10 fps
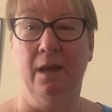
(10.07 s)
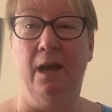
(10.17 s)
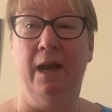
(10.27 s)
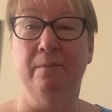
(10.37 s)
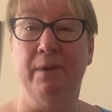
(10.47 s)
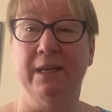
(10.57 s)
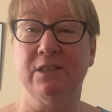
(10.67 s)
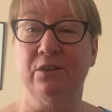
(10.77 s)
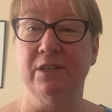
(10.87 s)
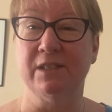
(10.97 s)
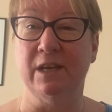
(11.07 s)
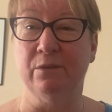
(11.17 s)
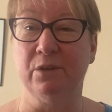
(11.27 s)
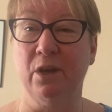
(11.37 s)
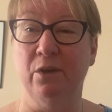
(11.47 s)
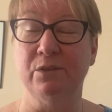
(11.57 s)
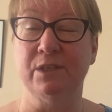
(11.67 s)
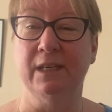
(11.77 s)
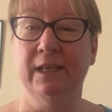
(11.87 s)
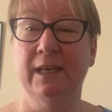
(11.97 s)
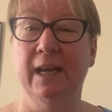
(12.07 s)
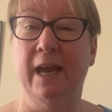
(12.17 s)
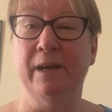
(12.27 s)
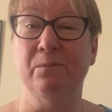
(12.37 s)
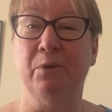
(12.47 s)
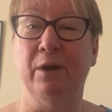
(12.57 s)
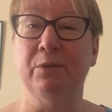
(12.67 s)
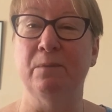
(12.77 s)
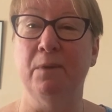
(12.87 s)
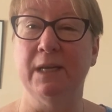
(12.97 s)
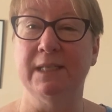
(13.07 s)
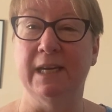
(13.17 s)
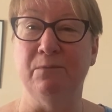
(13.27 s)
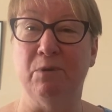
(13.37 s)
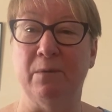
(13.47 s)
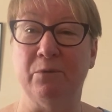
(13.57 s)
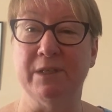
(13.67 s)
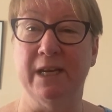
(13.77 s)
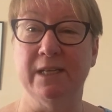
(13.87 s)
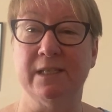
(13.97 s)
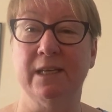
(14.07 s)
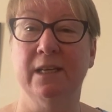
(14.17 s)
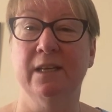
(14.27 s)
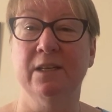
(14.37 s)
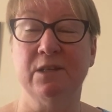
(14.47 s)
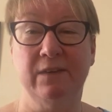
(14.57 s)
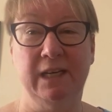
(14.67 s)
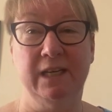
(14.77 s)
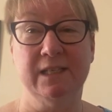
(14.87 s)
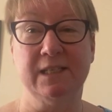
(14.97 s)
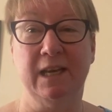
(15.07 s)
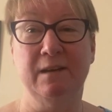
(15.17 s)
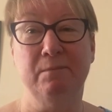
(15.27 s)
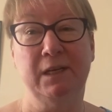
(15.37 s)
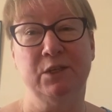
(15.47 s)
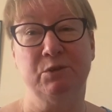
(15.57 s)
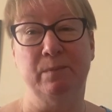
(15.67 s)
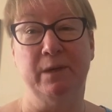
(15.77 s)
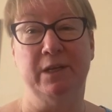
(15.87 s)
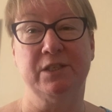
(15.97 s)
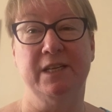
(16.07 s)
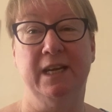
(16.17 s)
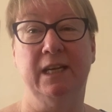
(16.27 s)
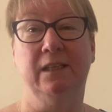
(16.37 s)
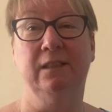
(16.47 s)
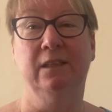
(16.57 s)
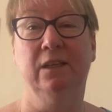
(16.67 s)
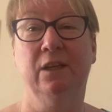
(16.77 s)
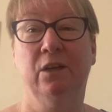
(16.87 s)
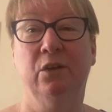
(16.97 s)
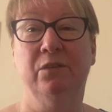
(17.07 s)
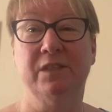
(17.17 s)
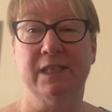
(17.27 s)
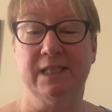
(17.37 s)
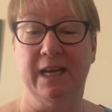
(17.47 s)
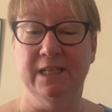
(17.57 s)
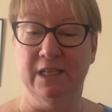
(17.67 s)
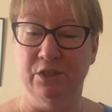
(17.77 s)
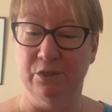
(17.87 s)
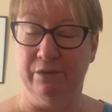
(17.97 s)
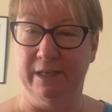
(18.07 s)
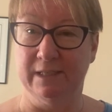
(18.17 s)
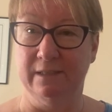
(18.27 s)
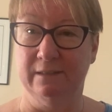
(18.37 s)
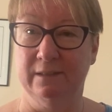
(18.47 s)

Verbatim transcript: I am based on the South Coast and I'm proud that my team represents civilians and military personnel who've sustained injuries.